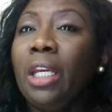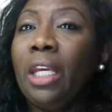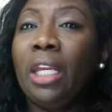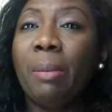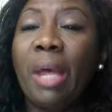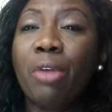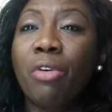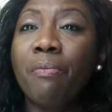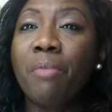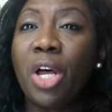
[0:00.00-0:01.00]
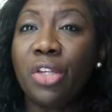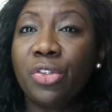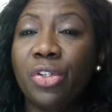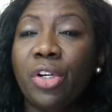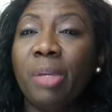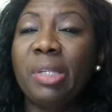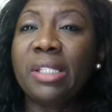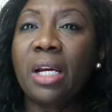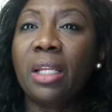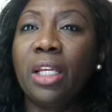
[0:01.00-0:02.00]
in a matter of months, you're going to be
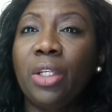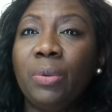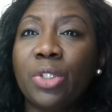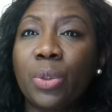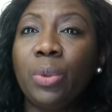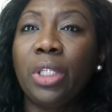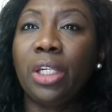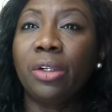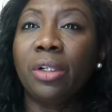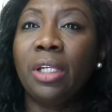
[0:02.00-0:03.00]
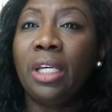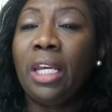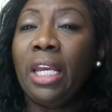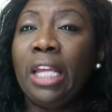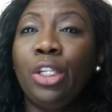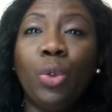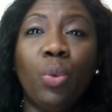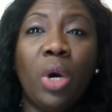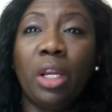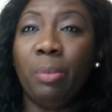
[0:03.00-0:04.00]
starting a new school year, and you
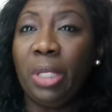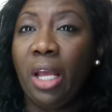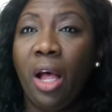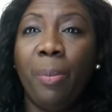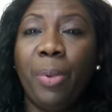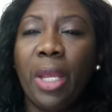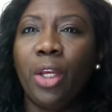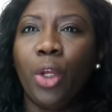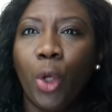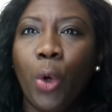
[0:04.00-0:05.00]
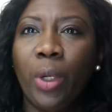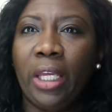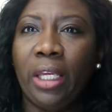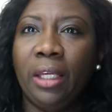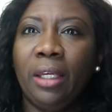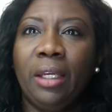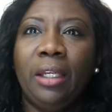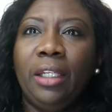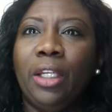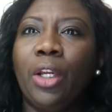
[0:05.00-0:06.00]
want to be up and going,
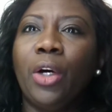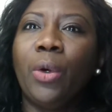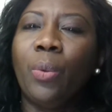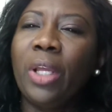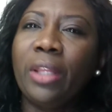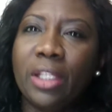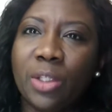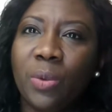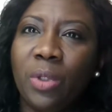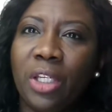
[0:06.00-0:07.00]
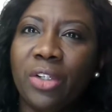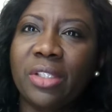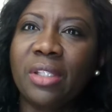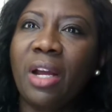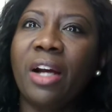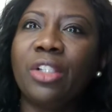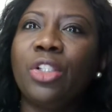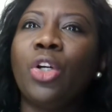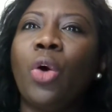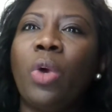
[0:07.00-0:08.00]
when that school year starts. You
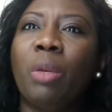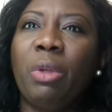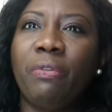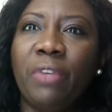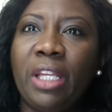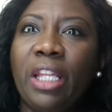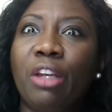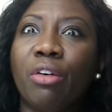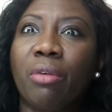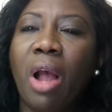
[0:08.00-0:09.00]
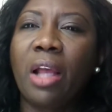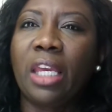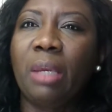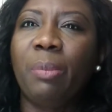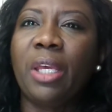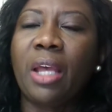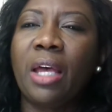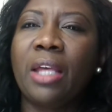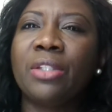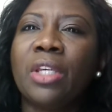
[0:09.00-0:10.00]
don't want to be feeling groggy
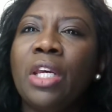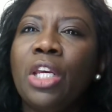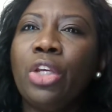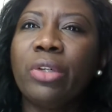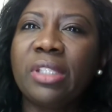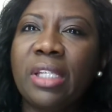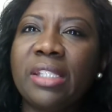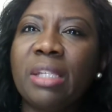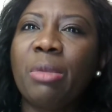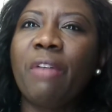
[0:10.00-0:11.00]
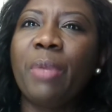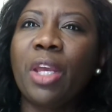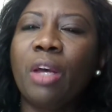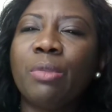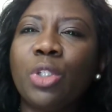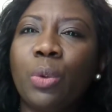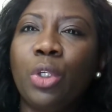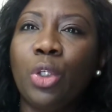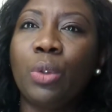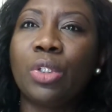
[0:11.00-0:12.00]
because your system have become so
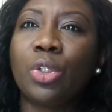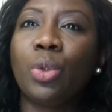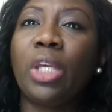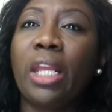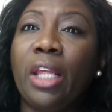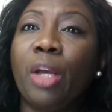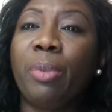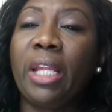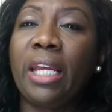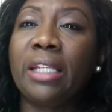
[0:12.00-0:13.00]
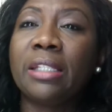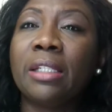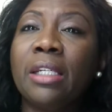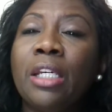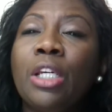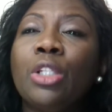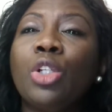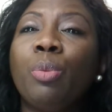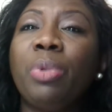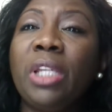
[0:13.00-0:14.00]
used to getting up late.
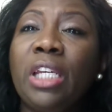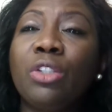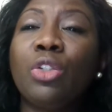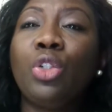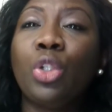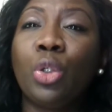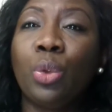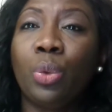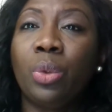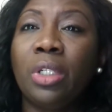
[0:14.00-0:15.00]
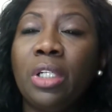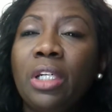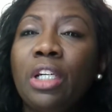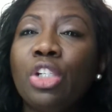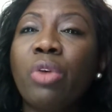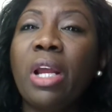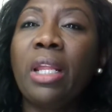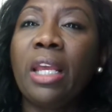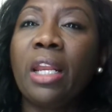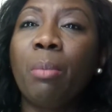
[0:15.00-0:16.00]
So please do try to
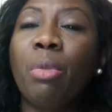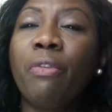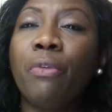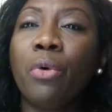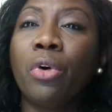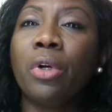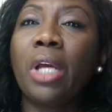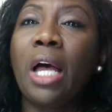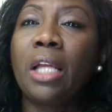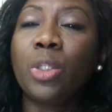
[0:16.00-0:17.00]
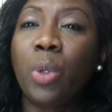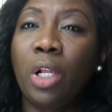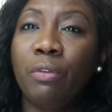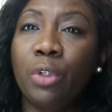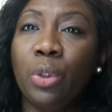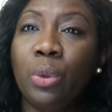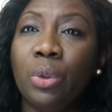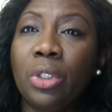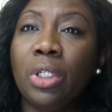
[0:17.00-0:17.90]
get up before 12 noon.